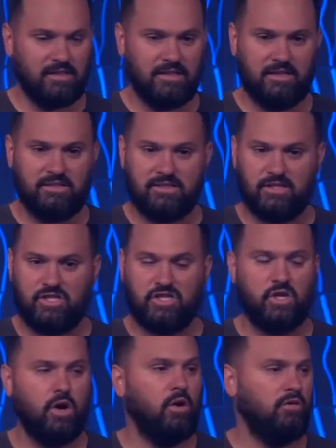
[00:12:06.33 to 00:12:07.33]
It's the
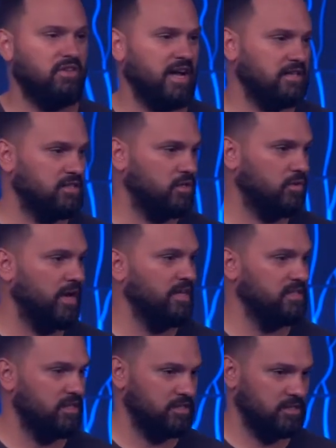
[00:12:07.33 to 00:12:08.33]
show of God's
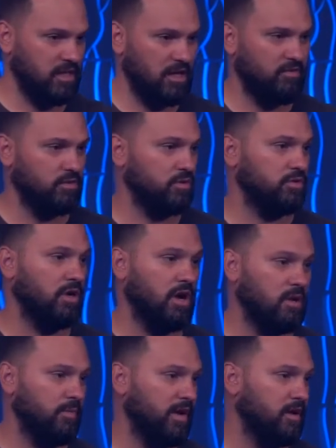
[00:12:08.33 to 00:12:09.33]
grace and his love, which we'll
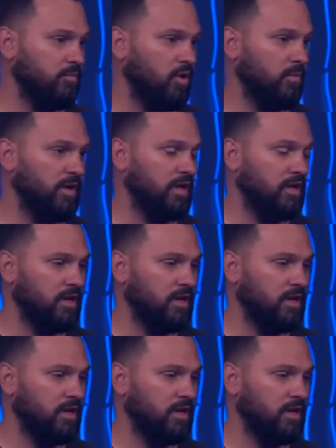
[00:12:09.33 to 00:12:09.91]
talk about in a moment,